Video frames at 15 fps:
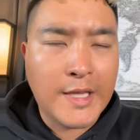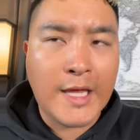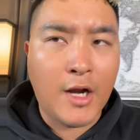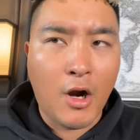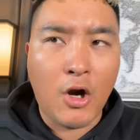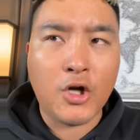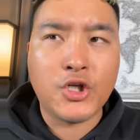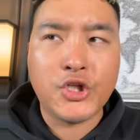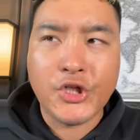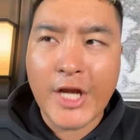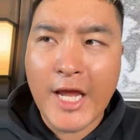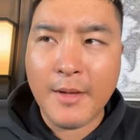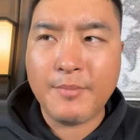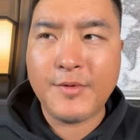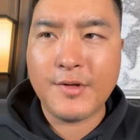that are
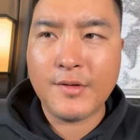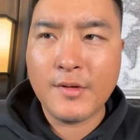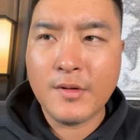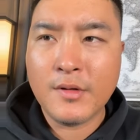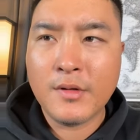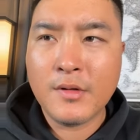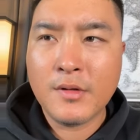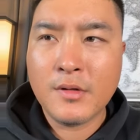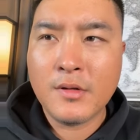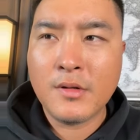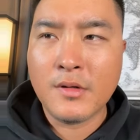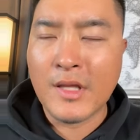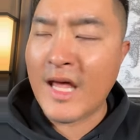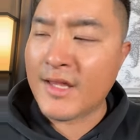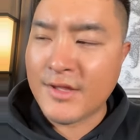shaped
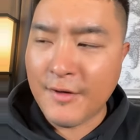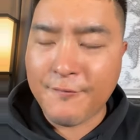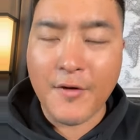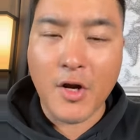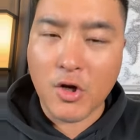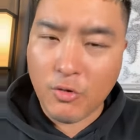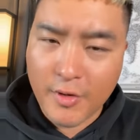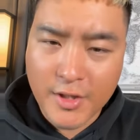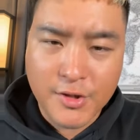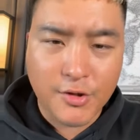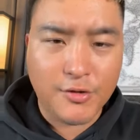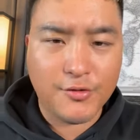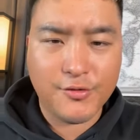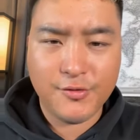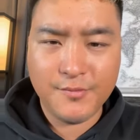like different
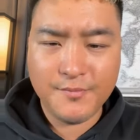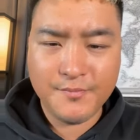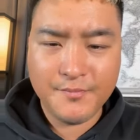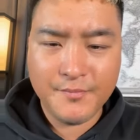creatures.